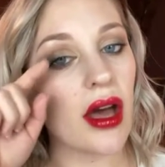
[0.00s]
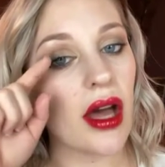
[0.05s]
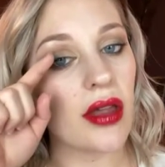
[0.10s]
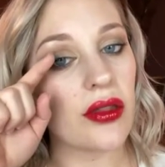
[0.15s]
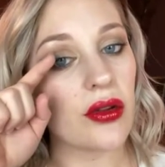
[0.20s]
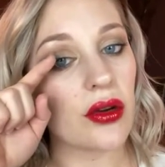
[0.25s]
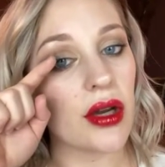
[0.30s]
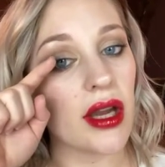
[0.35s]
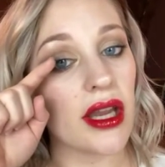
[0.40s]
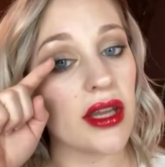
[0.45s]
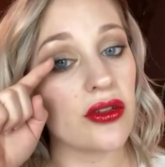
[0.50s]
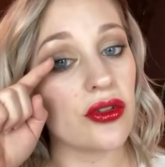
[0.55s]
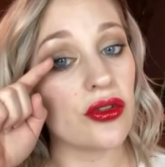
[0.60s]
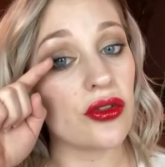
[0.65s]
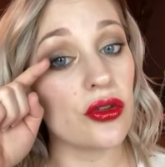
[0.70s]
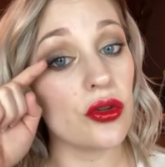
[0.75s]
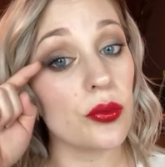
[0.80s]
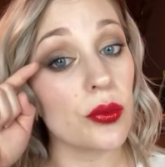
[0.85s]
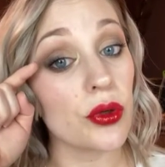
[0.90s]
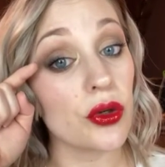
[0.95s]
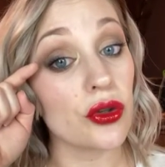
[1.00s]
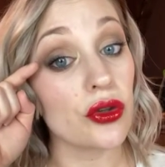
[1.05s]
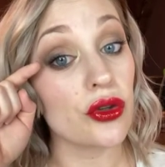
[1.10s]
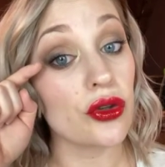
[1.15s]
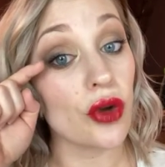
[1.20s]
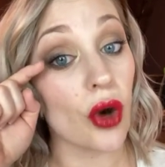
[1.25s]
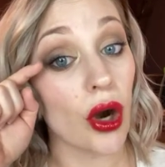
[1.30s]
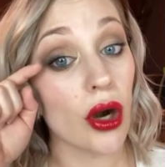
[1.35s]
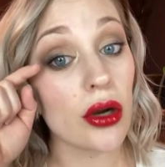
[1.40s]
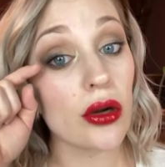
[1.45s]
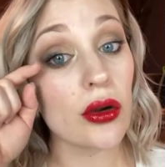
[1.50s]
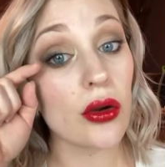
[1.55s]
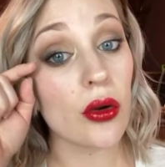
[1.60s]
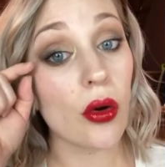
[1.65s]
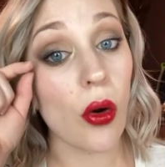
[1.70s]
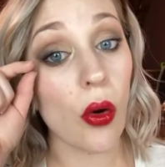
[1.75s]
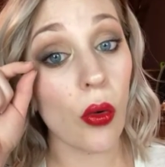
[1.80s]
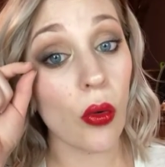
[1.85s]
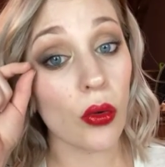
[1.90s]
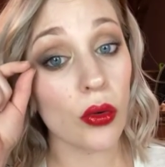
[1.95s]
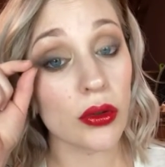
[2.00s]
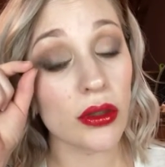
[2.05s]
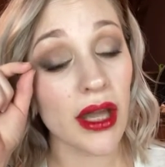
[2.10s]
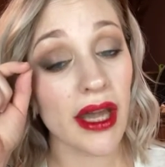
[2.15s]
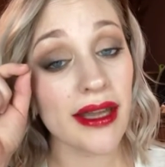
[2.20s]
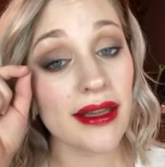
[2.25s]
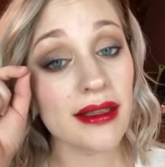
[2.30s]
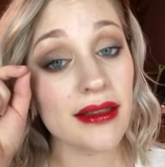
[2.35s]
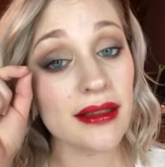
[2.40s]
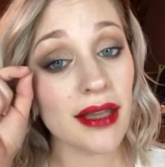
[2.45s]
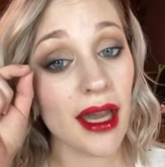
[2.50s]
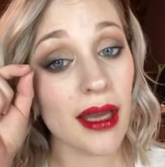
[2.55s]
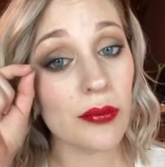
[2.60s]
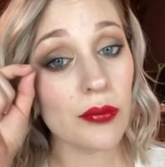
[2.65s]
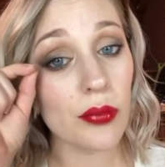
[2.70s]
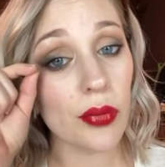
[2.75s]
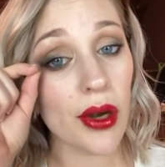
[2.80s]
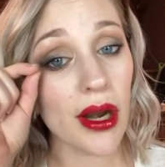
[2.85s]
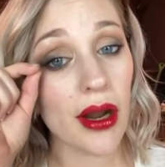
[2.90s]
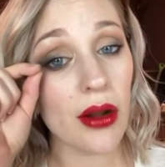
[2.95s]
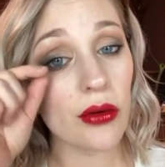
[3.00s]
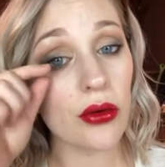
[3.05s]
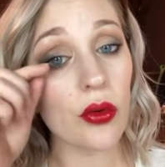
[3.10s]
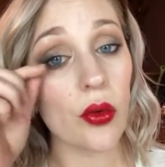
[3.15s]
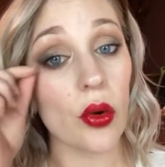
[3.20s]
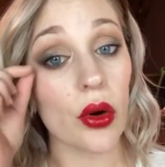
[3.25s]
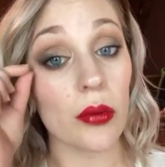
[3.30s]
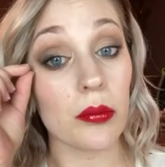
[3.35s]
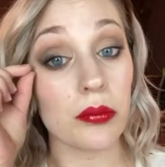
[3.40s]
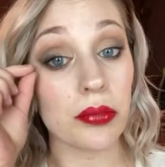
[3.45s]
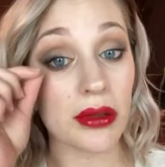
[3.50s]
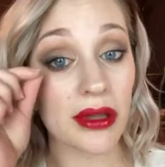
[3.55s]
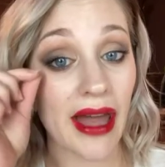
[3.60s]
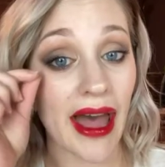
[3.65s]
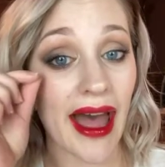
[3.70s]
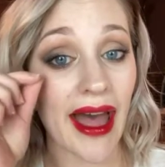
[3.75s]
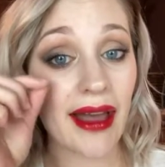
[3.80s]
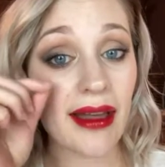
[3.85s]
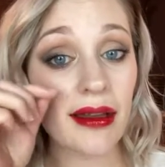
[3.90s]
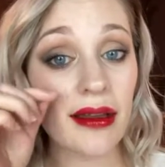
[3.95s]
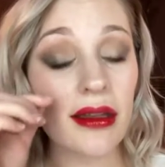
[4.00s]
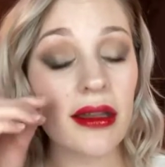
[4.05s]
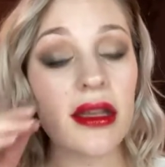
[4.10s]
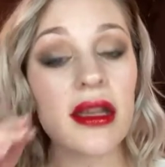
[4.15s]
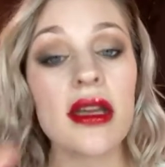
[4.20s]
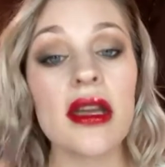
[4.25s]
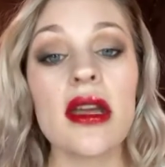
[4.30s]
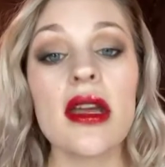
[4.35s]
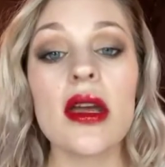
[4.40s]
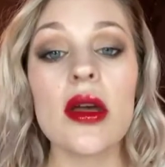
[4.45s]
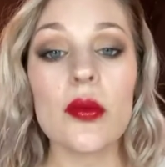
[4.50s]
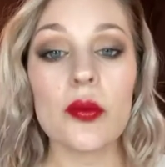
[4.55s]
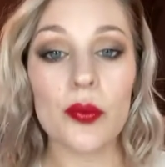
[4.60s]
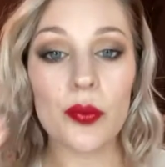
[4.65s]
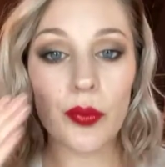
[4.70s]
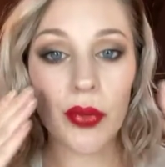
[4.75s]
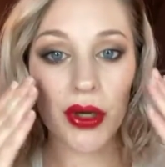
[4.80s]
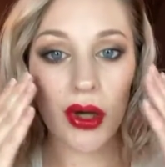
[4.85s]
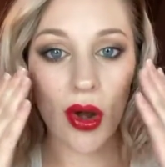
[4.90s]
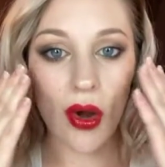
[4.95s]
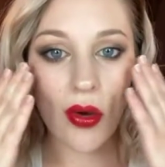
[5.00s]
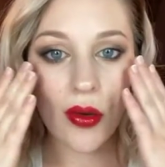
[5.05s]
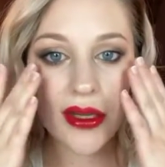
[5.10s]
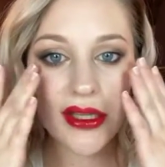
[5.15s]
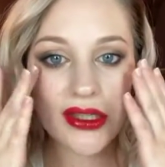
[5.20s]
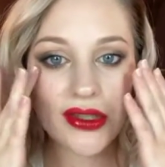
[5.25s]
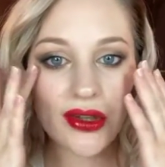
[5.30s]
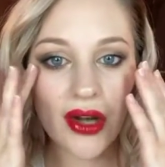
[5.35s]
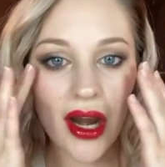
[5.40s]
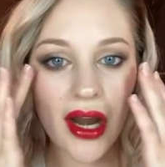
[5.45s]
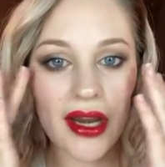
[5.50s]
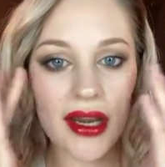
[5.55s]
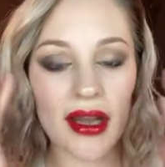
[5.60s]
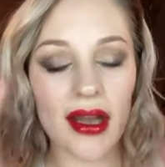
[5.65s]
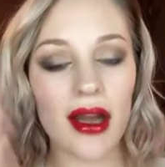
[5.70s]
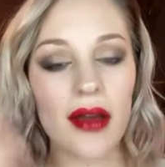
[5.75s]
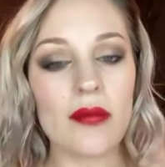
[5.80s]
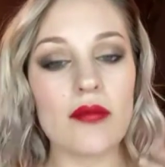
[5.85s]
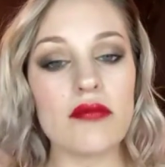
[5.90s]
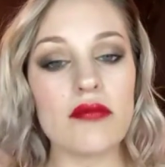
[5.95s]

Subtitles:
either a super dark coal-like type brown or a black, but always try,